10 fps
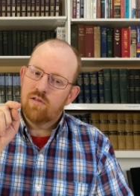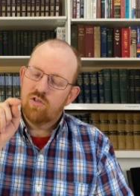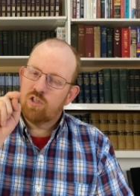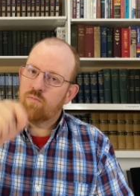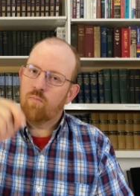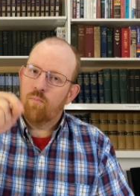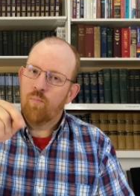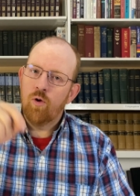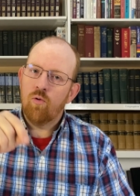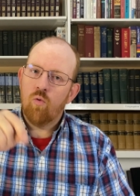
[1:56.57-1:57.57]
just
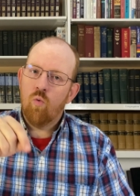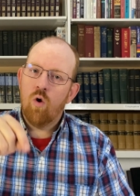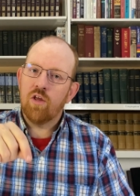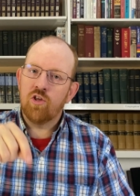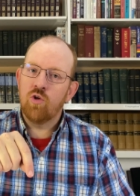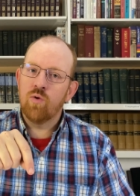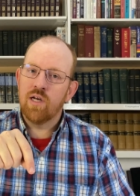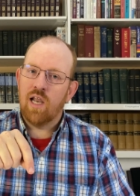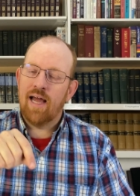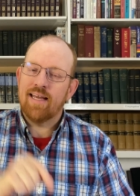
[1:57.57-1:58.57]
put what you would
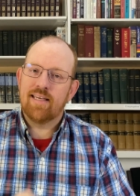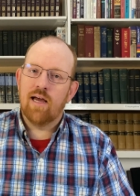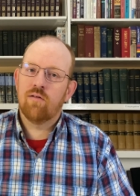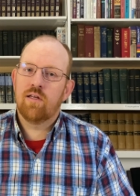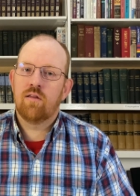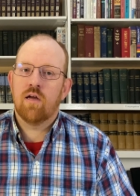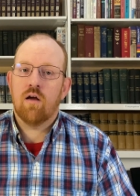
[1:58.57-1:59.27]
like down in the